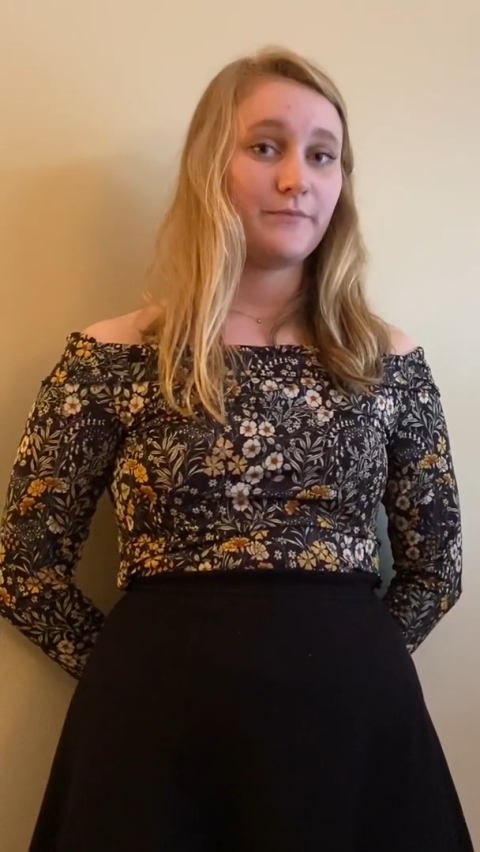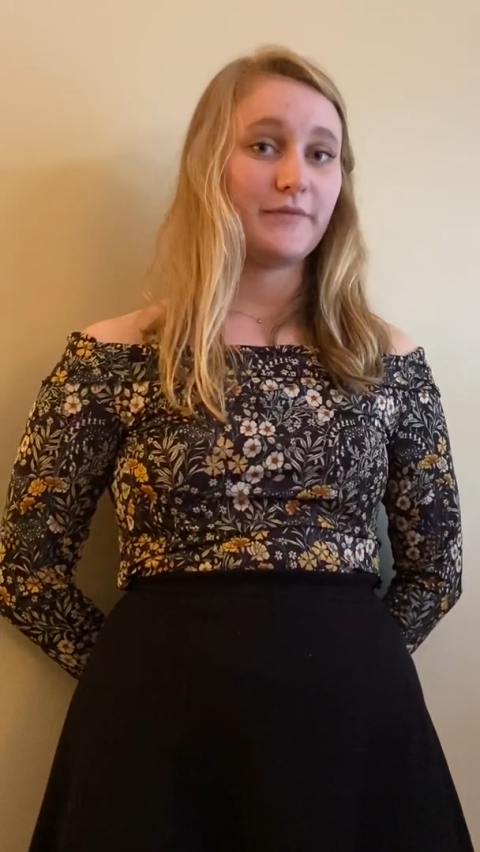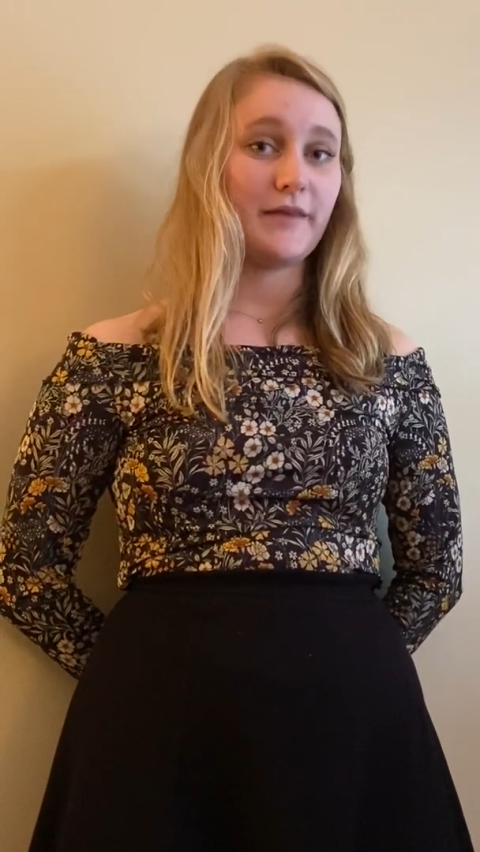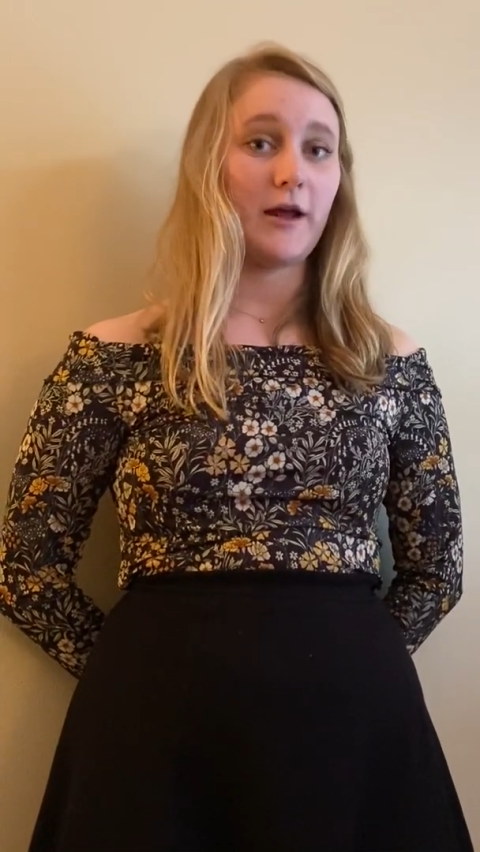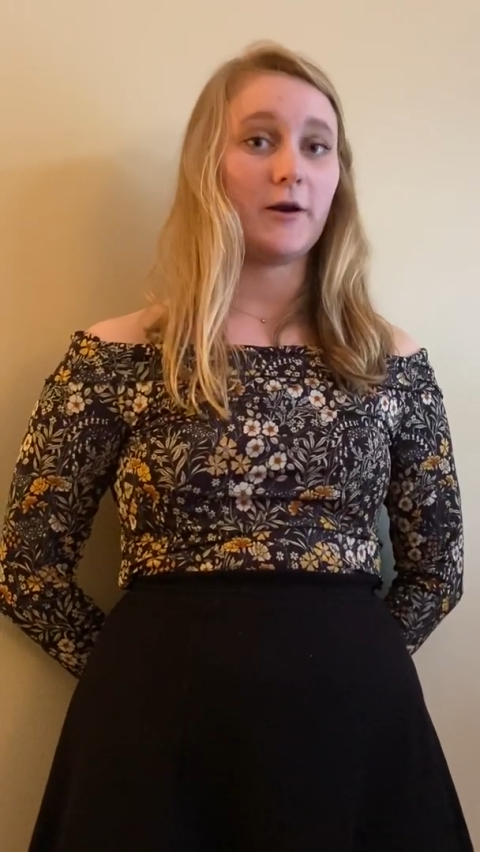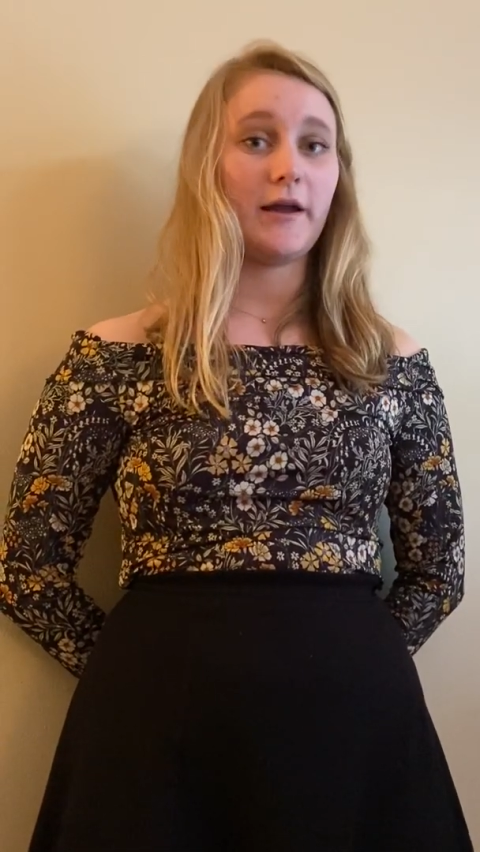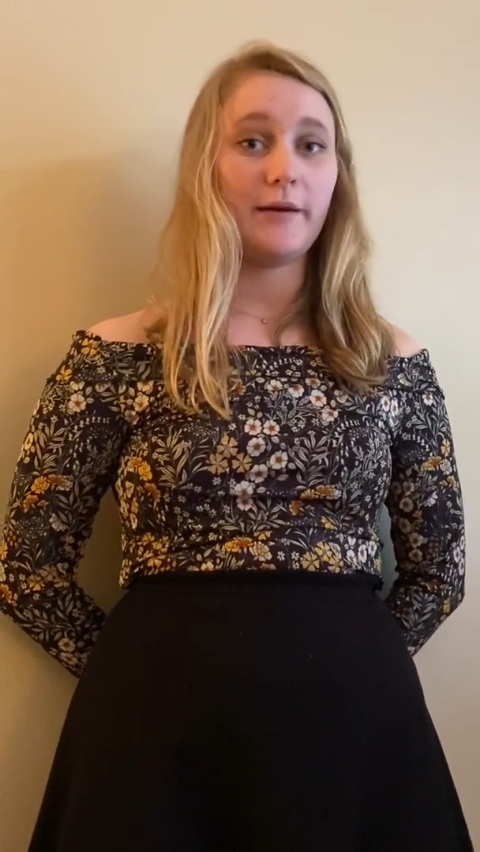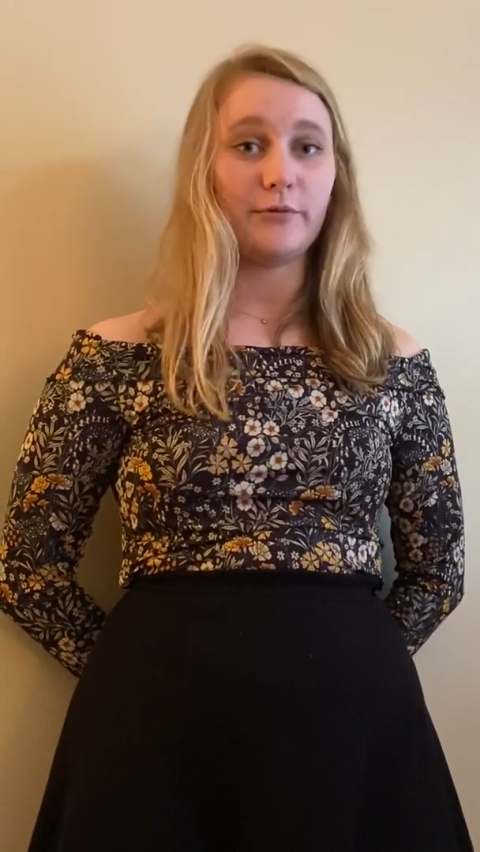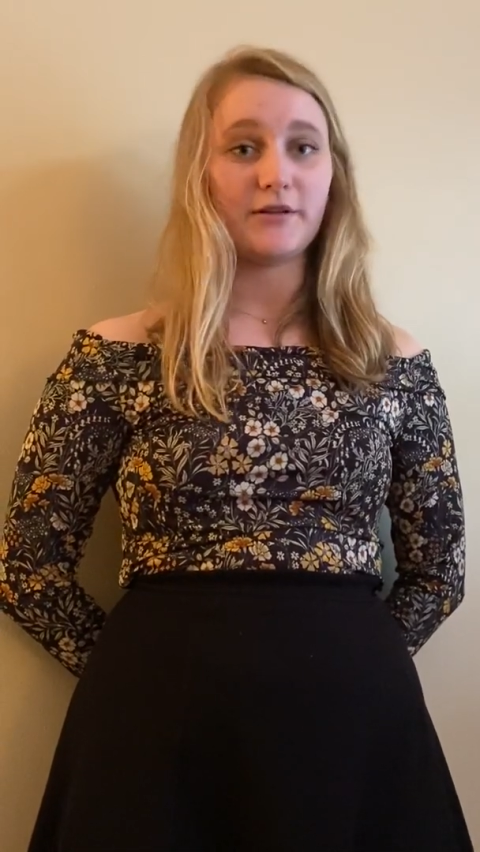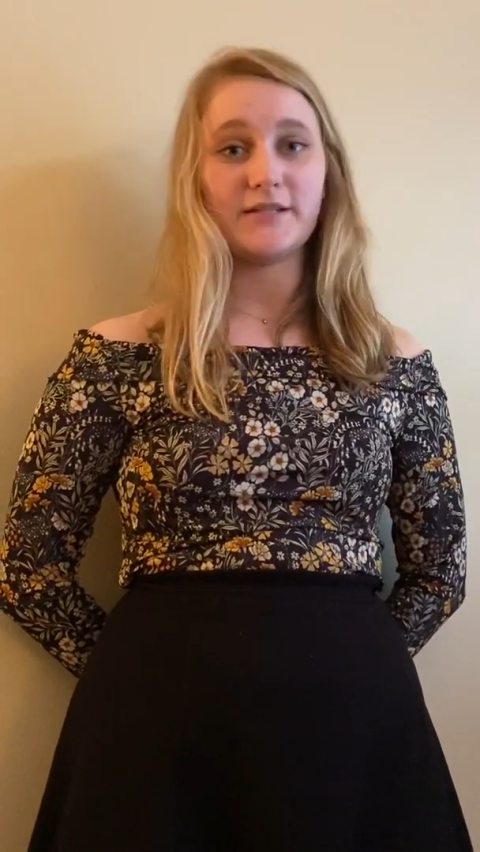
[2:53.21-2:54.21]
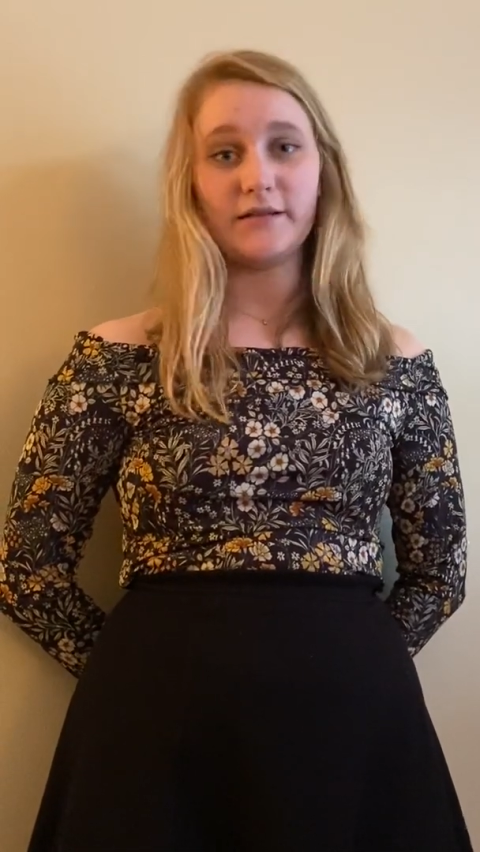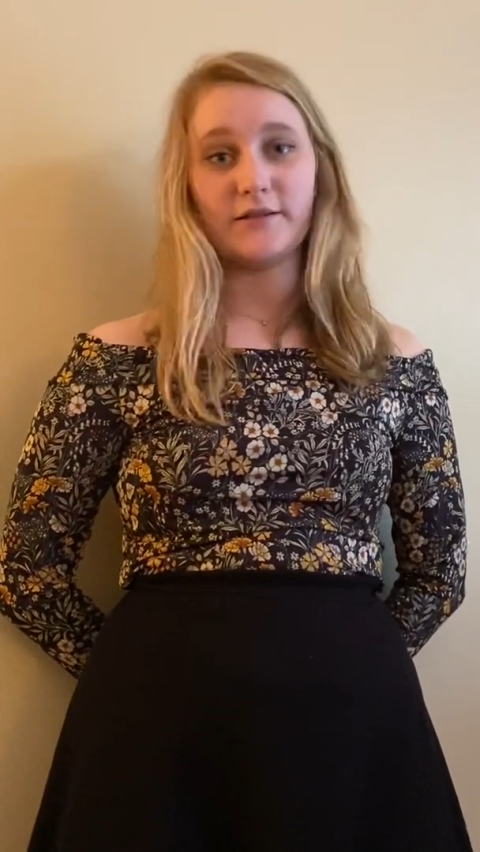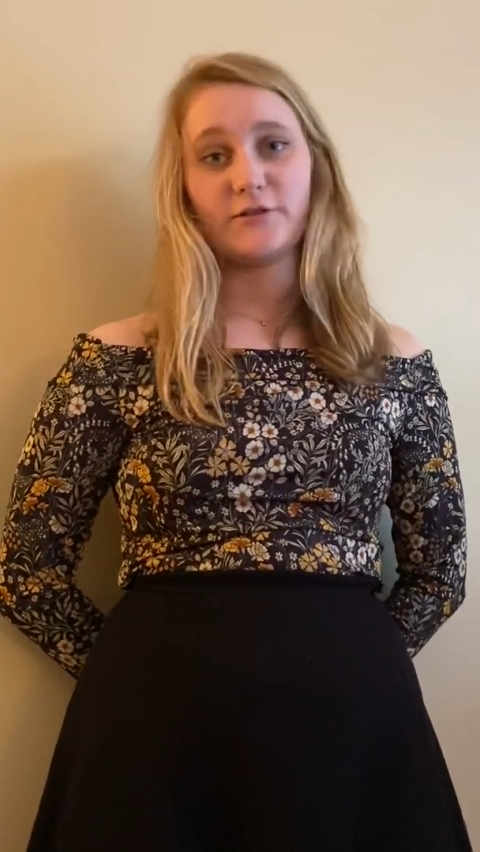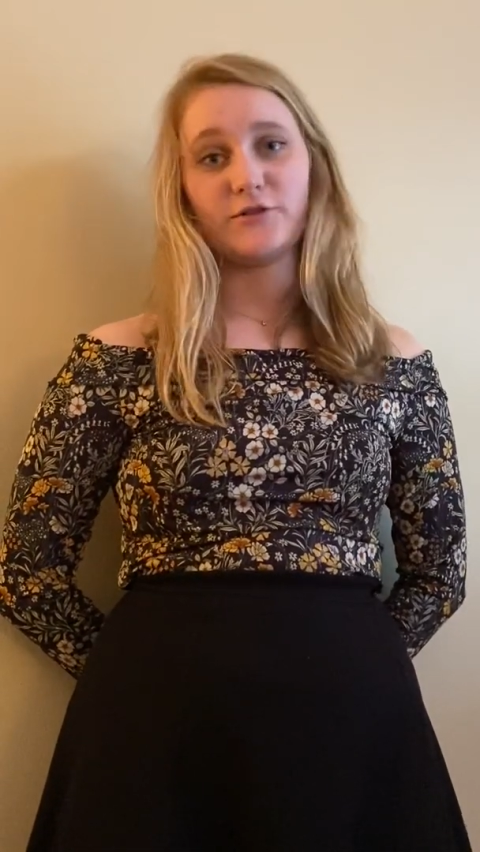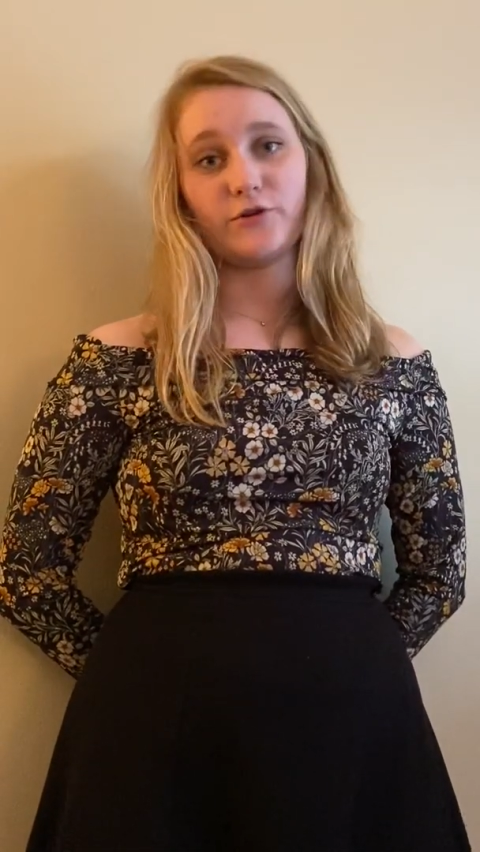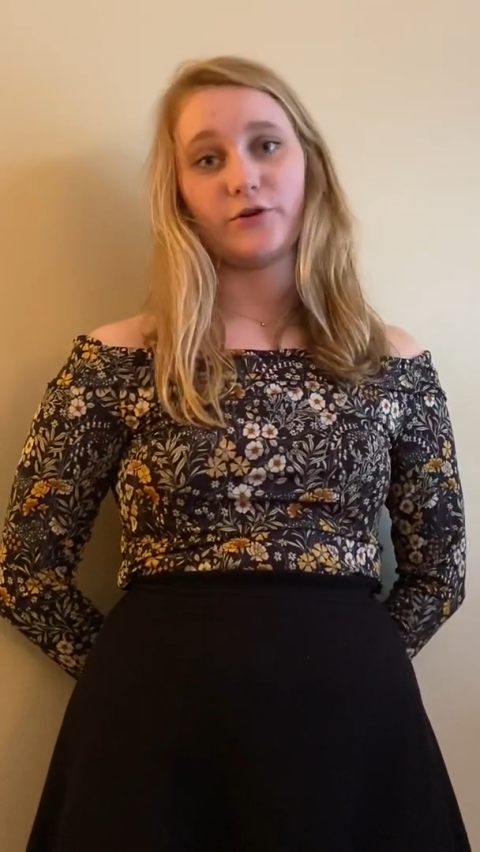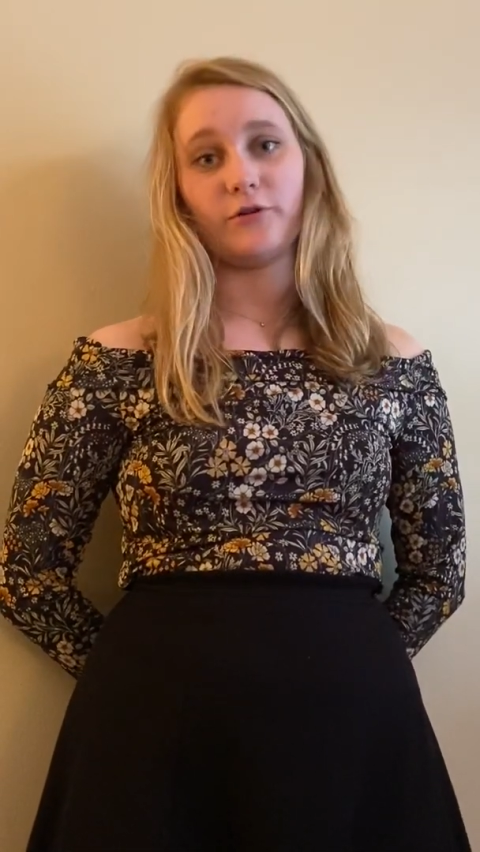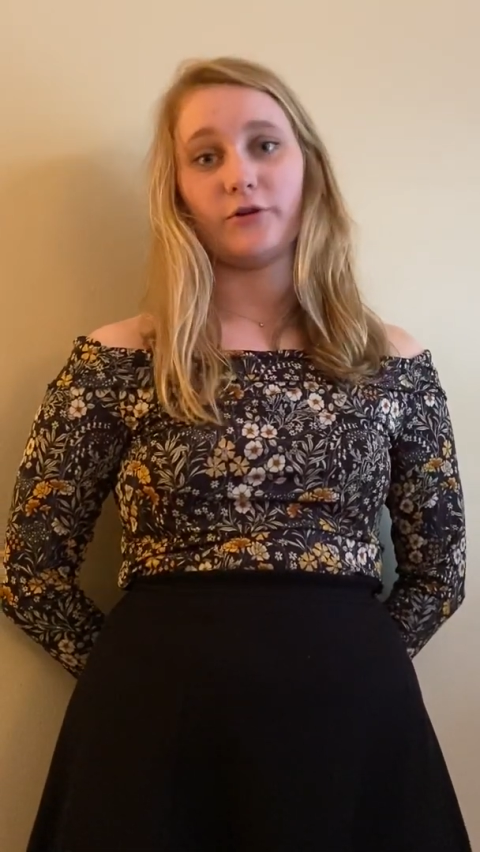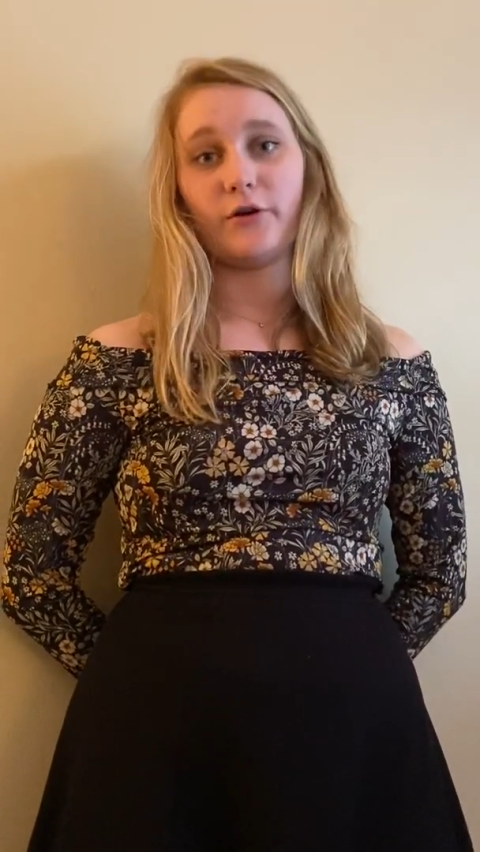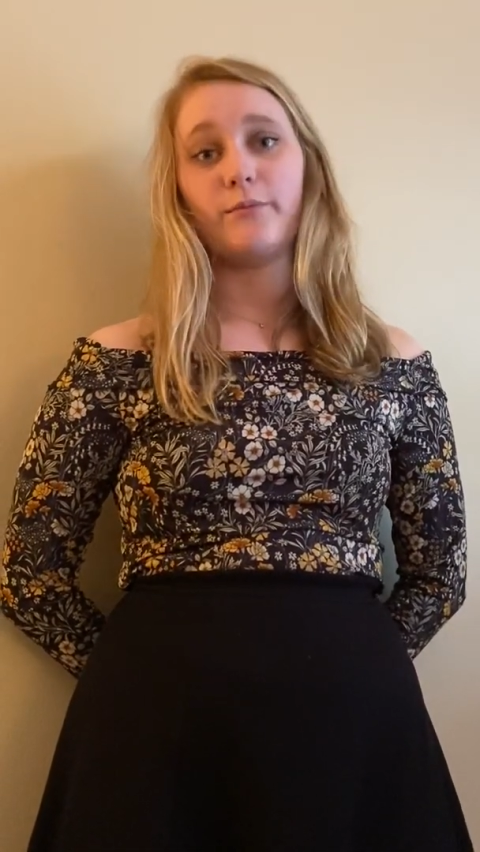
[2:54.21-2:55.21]
that are able to see the
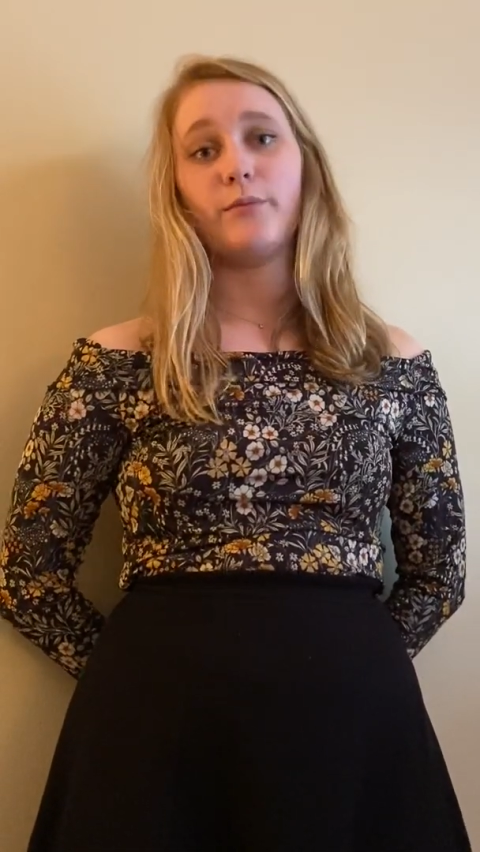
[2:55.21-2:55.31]
circular